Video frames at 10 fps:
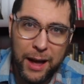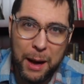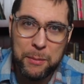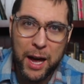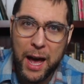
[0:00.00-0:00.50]

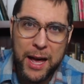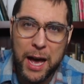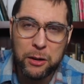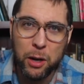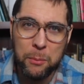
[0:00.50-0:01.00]
I'm not, I,
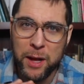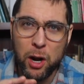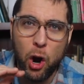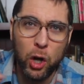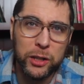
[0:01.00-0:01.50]
I don't know. I'm
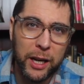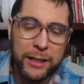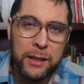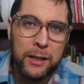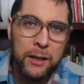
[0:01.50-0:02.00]
not a
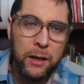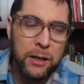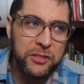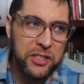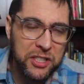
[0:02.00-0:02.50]
hardline
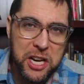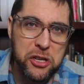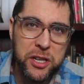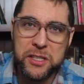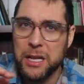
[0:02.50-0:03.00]

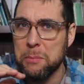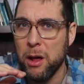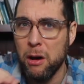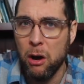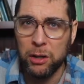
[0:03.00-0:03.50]
cessationist and I'm
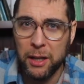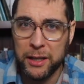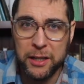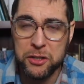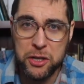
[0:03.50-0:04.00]
not a
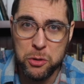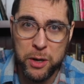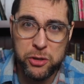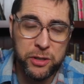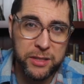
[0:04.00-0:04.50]
hardline
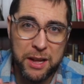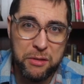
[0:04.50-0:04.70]
continuationist.